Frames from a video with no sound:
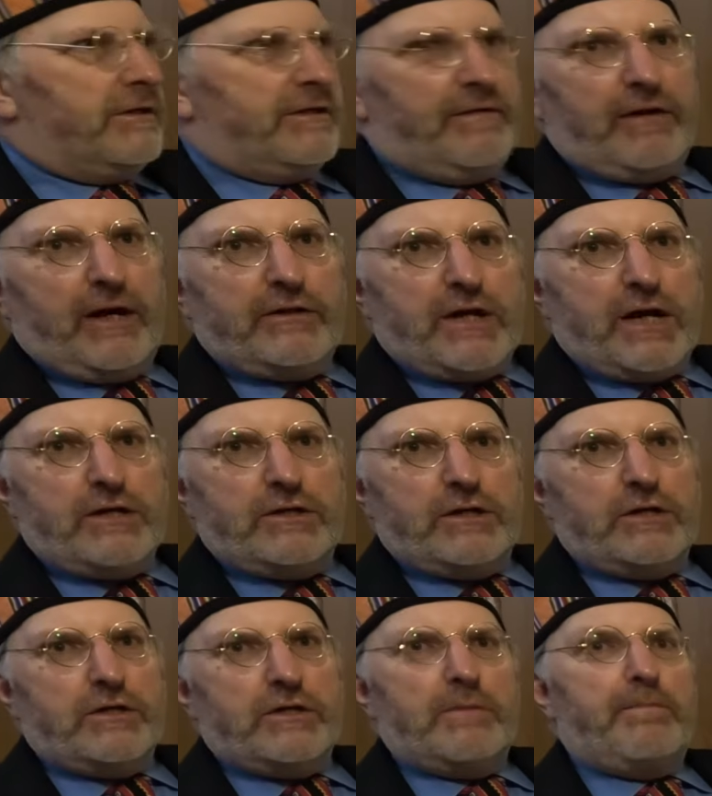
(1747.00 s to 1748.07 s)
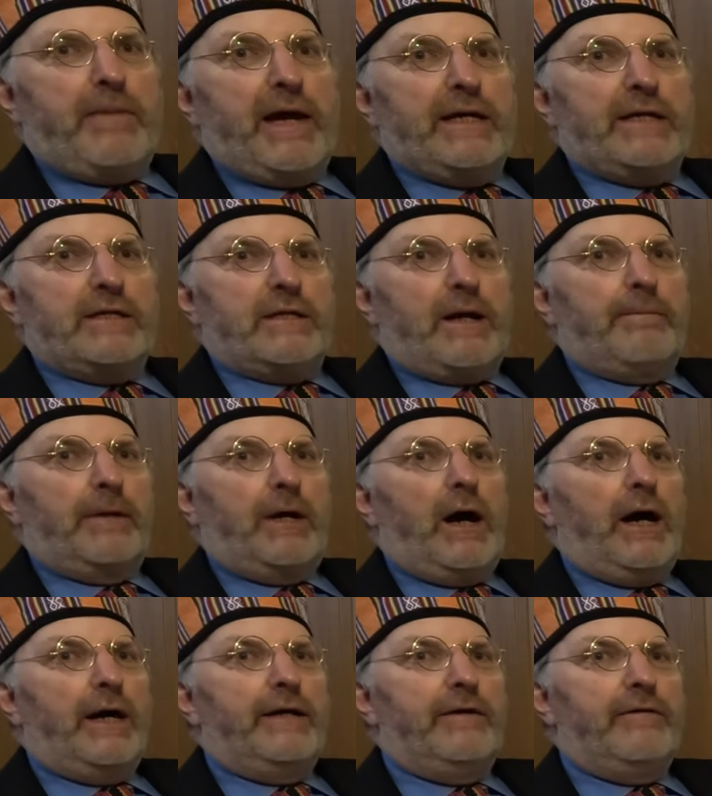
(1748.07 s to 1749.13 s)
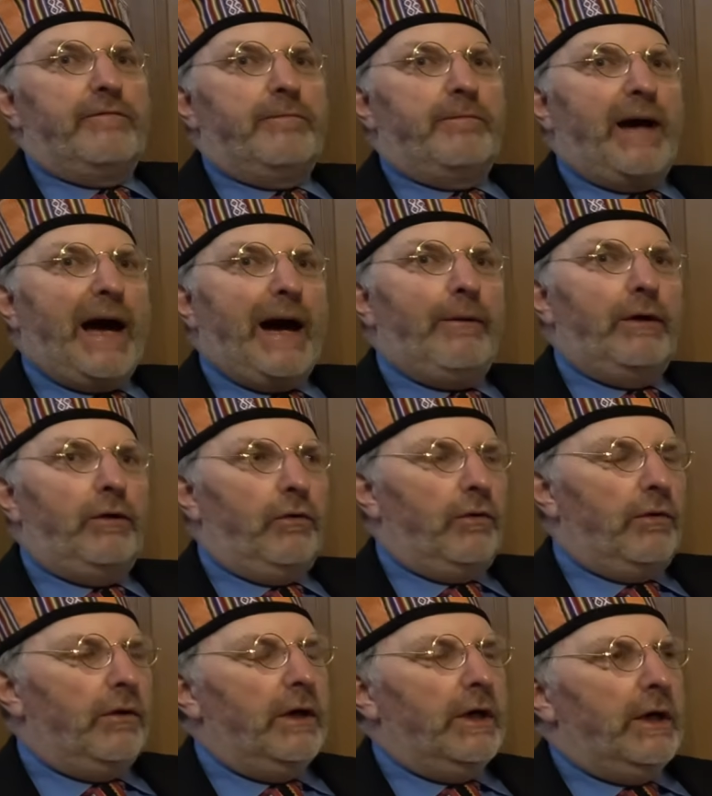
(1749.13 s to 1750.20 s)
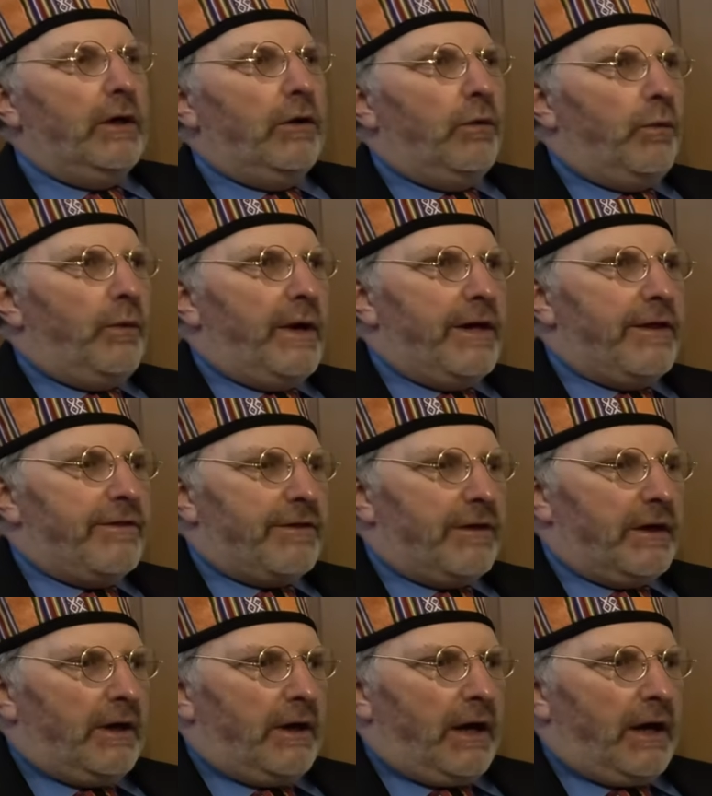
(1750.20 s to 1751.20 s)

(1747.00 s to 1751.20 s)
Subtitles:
civilizations obey some kind of power law with